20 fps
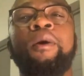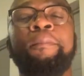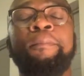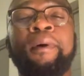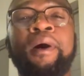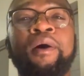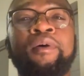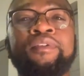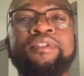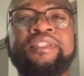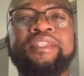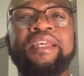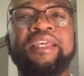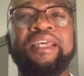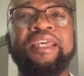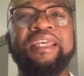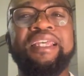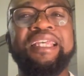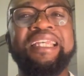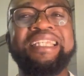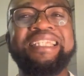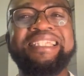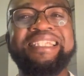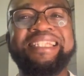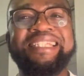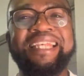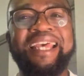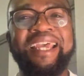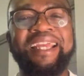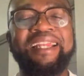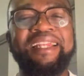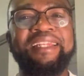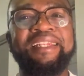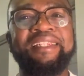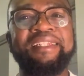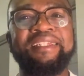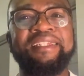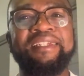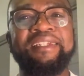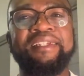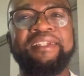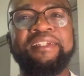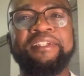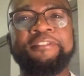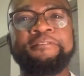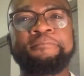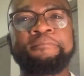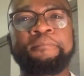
about exactly